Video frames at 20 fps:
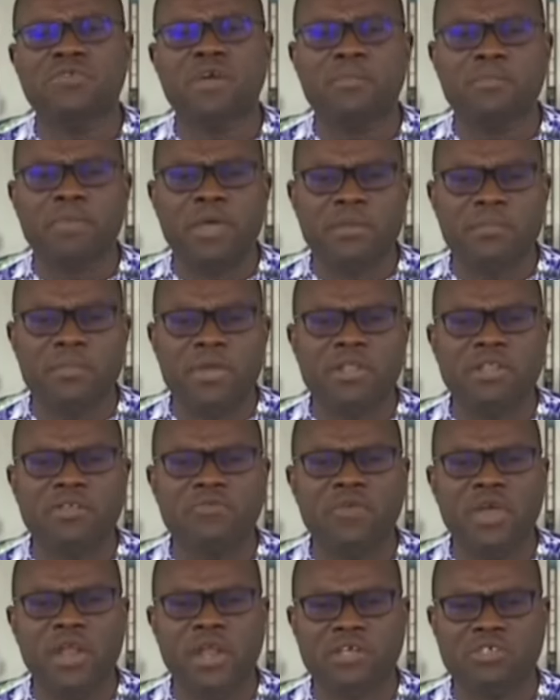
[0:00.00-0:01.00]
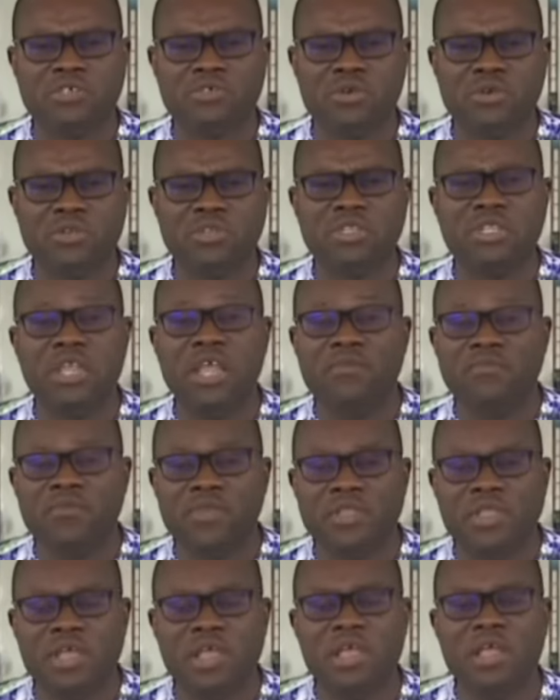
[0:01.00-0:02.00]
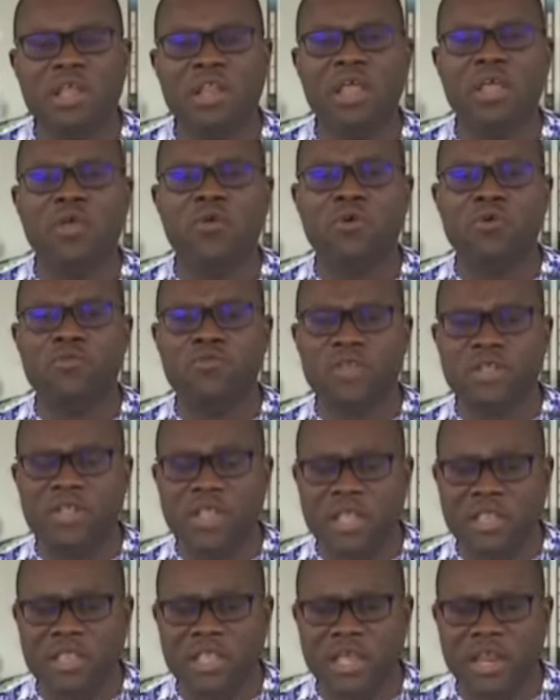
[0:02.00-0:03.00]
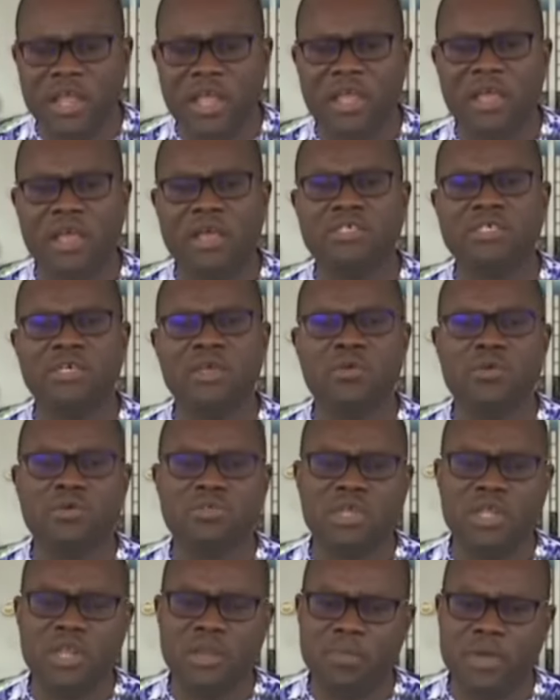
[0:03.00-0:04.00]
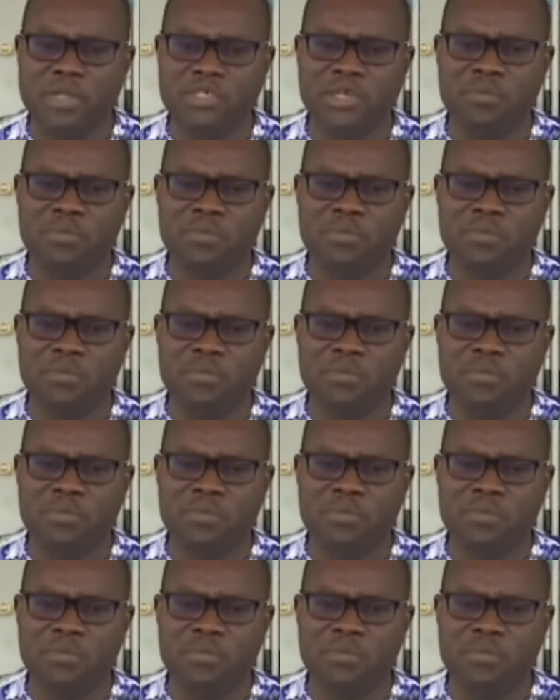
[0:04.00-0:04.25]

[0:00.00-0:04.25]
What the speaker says: will make it possible to avoid conflicts of interest with regard to public procurement.